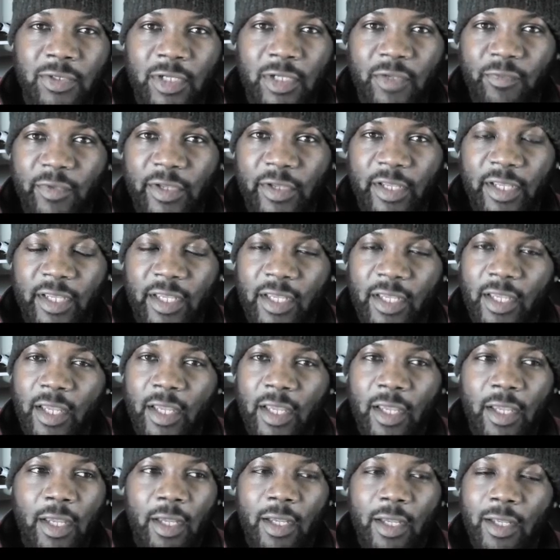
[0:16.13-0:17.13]
be
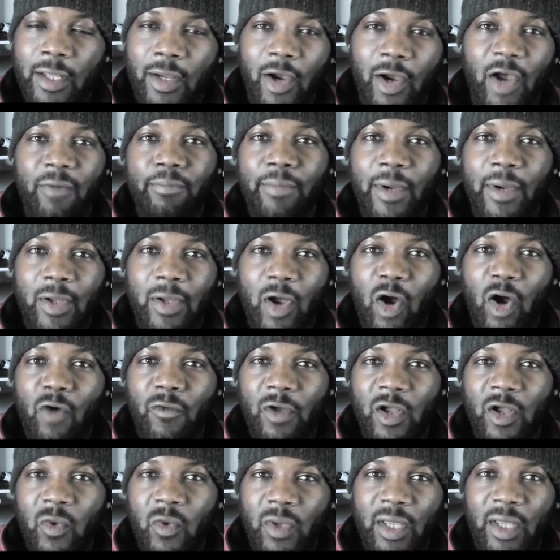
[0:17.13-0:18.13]
going back over
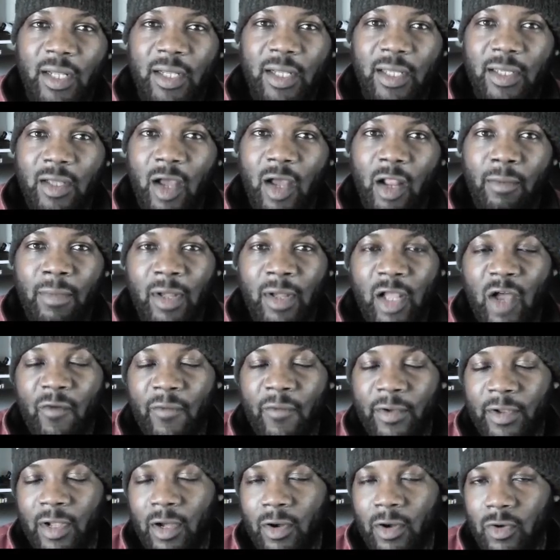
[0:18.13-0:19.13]

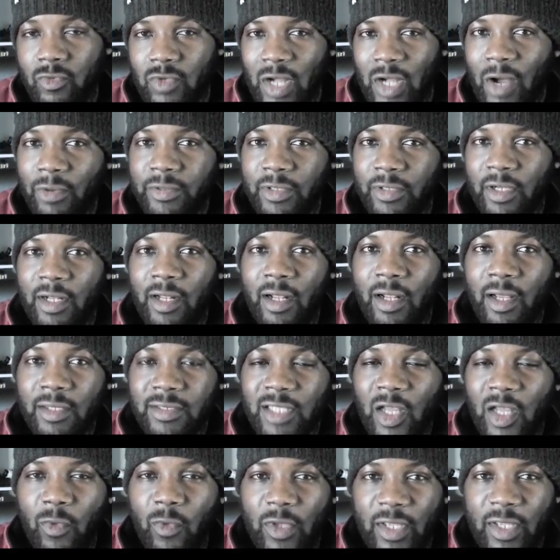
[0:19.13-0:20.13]
our router class that
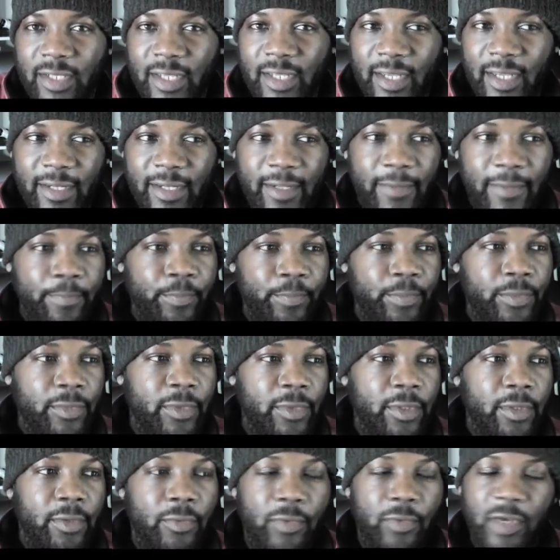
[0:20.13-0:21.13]
we did
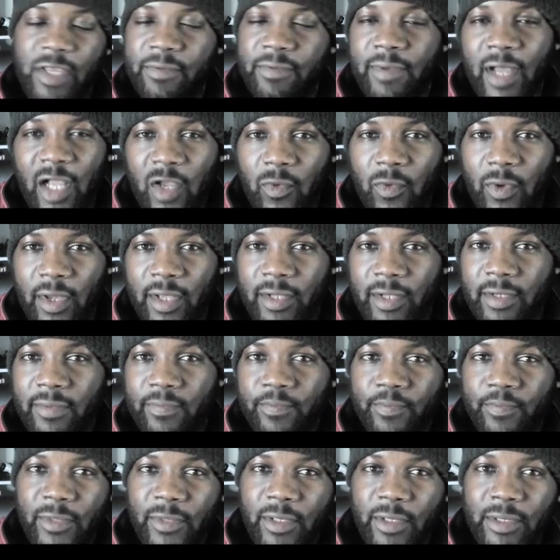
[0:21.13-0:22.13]
way back when
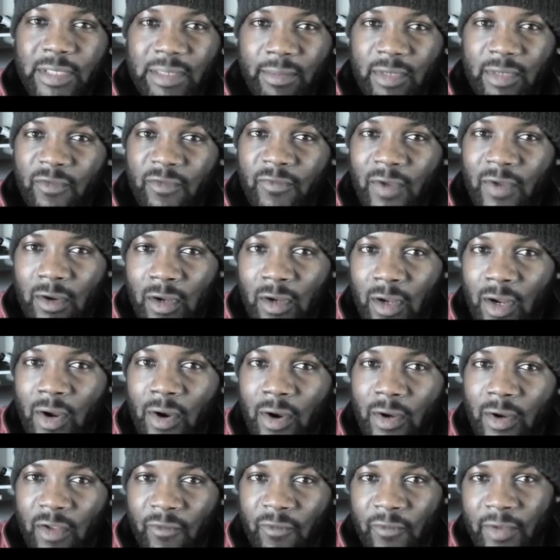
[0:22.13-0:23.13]
in some of the very
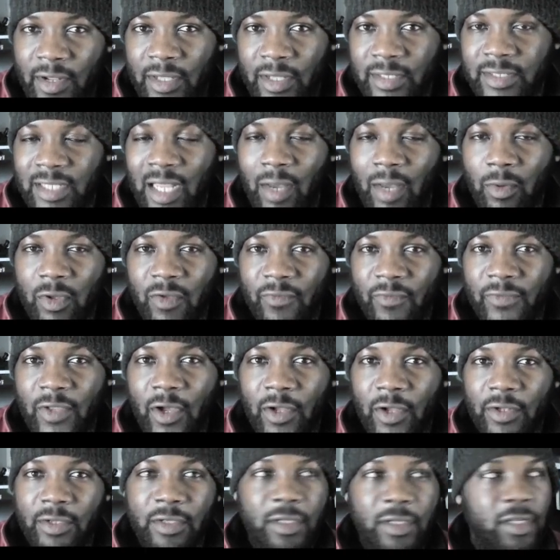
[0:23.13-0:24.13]
early videos that we've
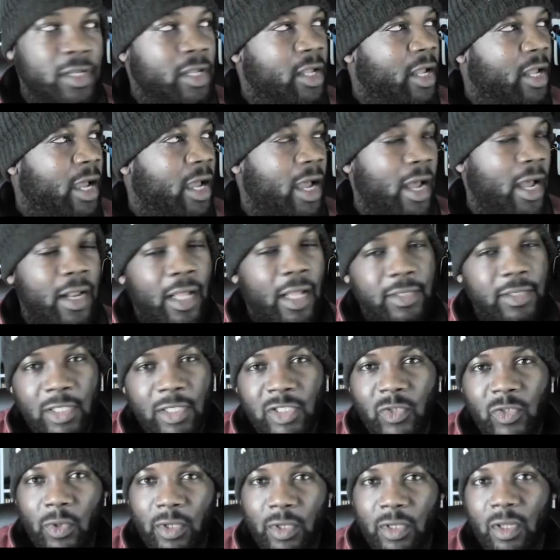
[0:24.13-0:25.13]
done. And I just
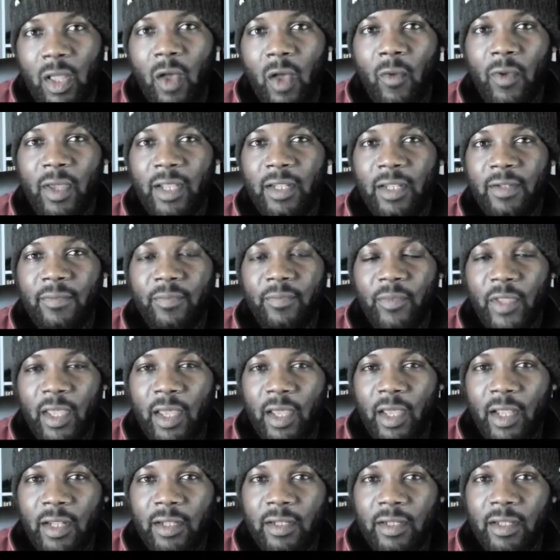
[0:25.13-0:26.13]
want to go in
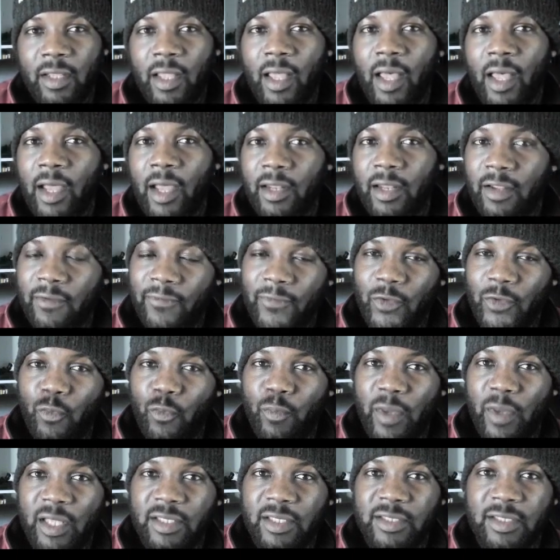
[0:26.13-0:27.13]
and add a few
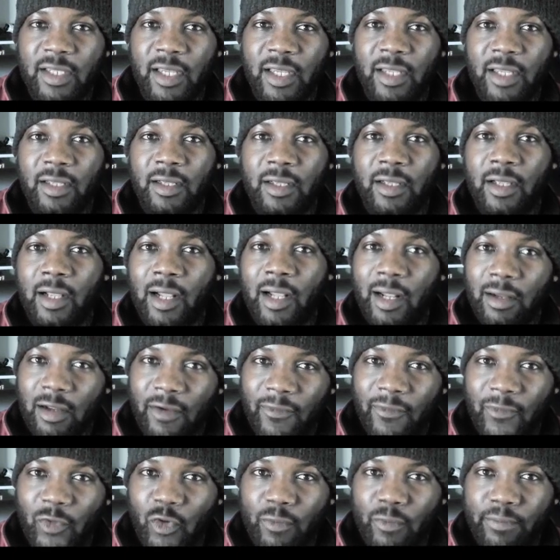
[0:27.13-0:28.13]
bits and clear a
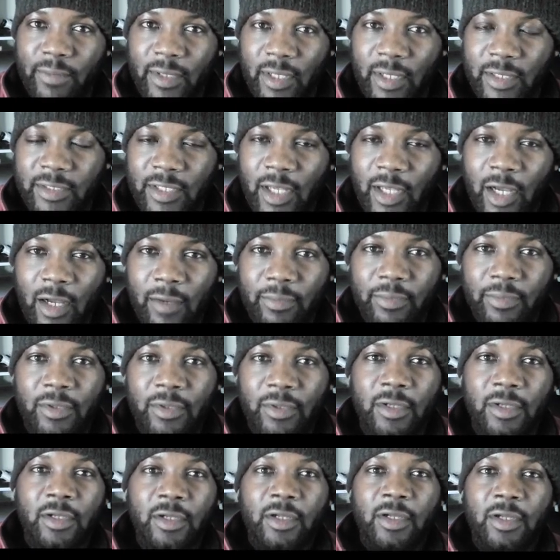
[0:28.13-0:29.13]
few bits up
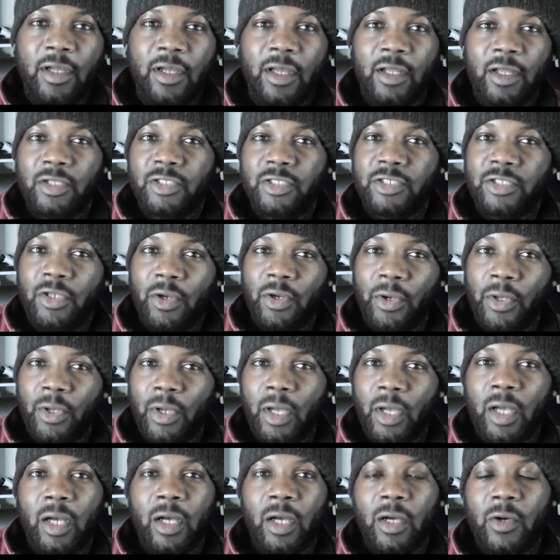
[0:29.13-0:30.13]
and show you
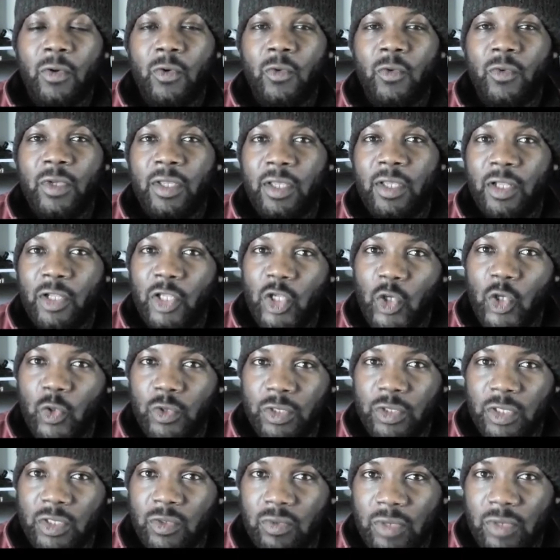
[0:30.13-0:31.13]
how we can use
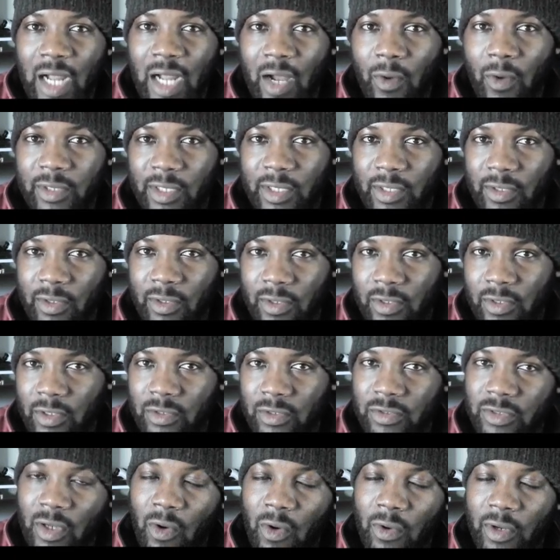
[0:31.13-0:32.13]
this route within our
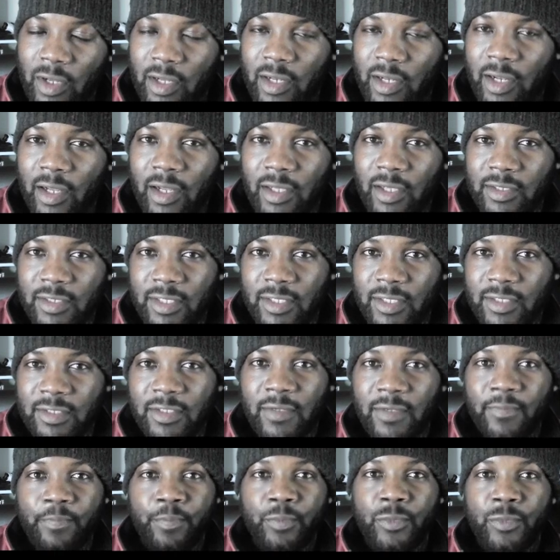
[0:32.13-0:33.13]
controller classes
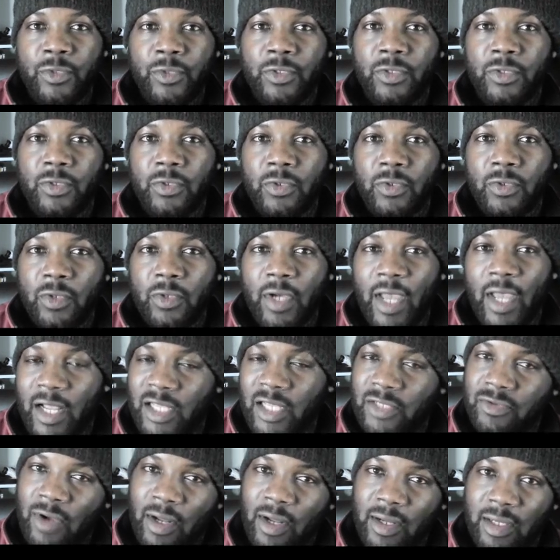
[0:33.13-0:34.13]
to
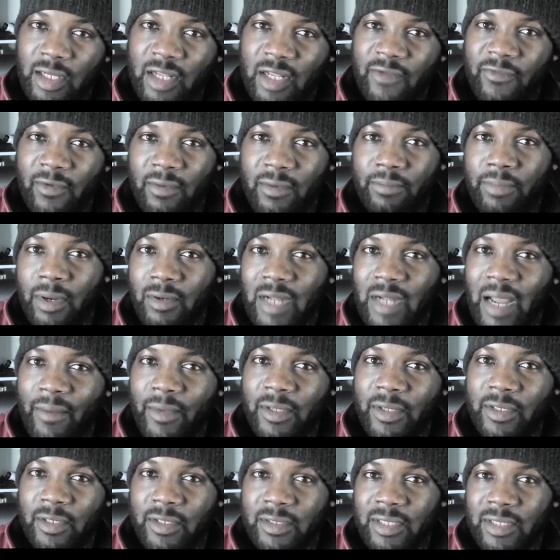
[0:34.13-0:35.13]
extract the different
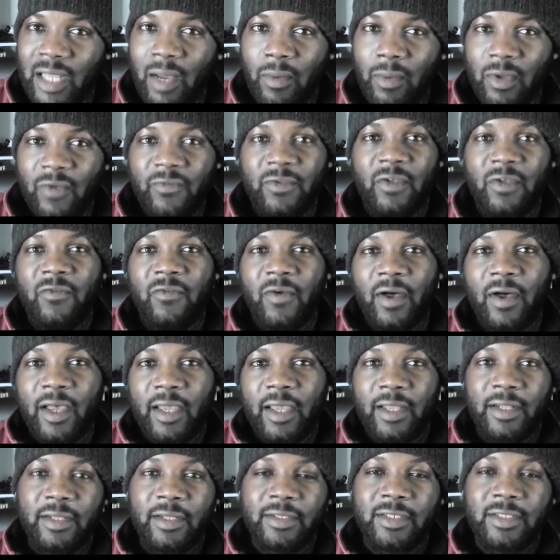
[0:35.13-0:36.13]
parameters that we've
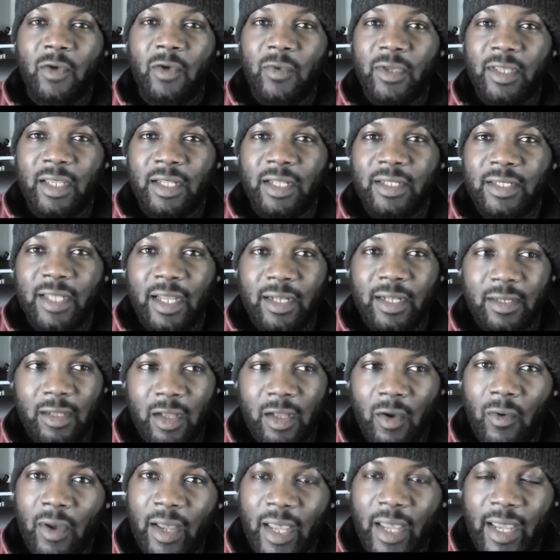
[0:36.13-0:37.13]
defined, so we can then go
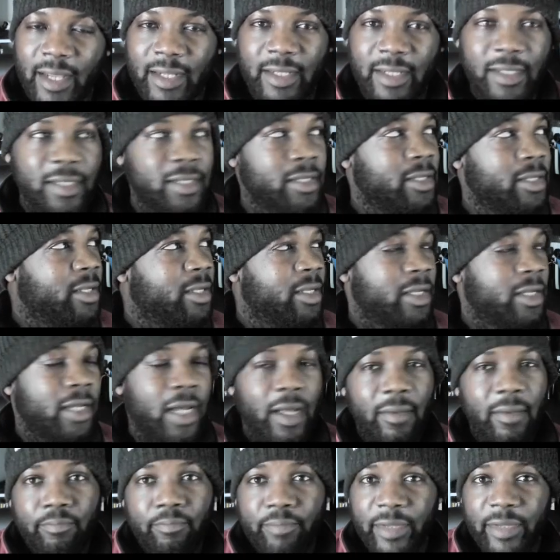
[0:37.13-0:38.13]
ahead
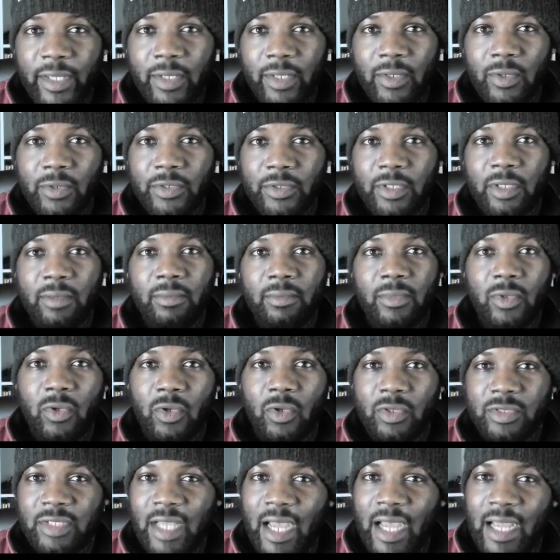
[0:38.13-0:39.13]
and build more
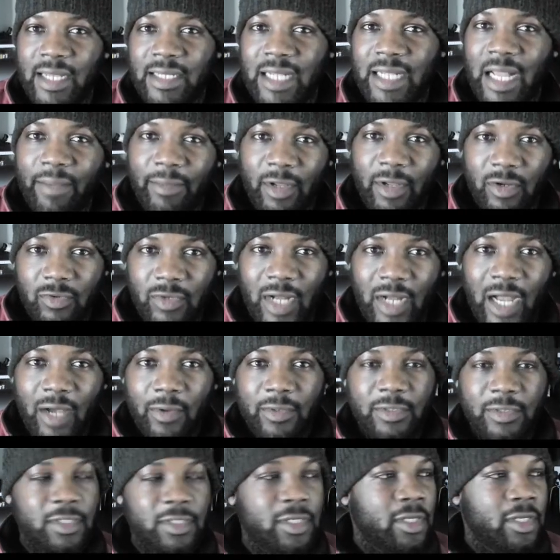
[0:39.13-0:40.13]
dynamic
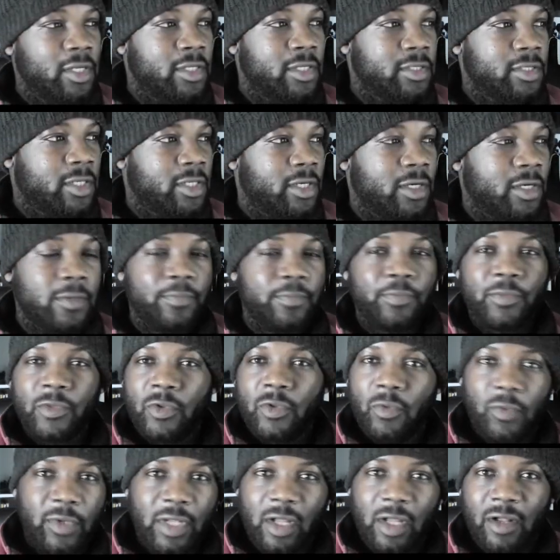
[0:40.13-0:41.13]
routes. So
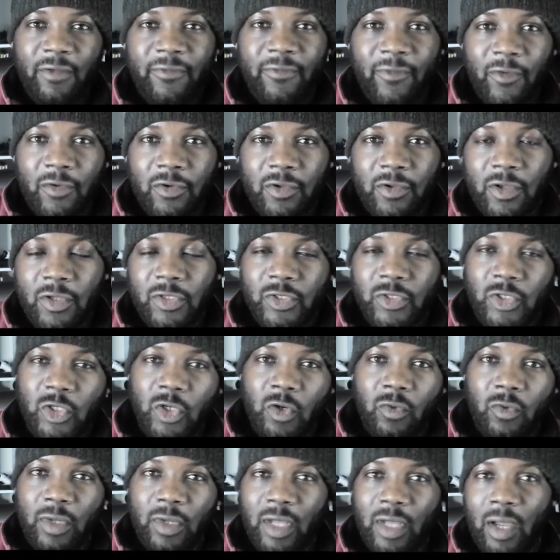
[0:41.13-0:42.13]
without further ado,
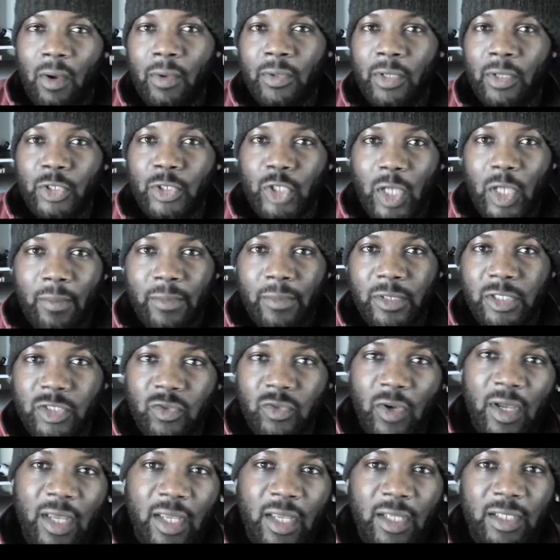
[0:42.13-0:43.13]
we're going to jump
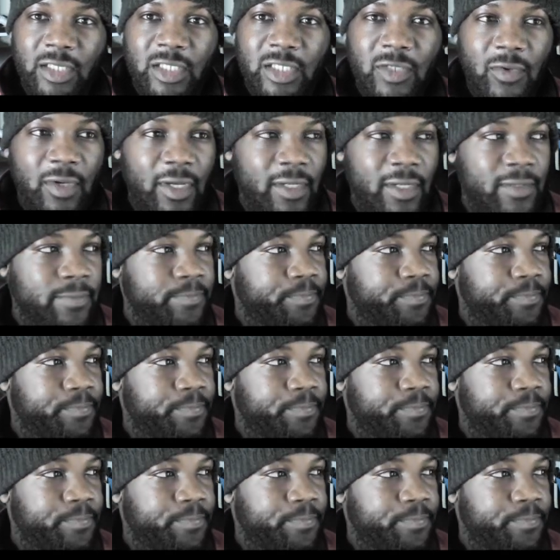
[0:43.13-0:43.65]
straight into it.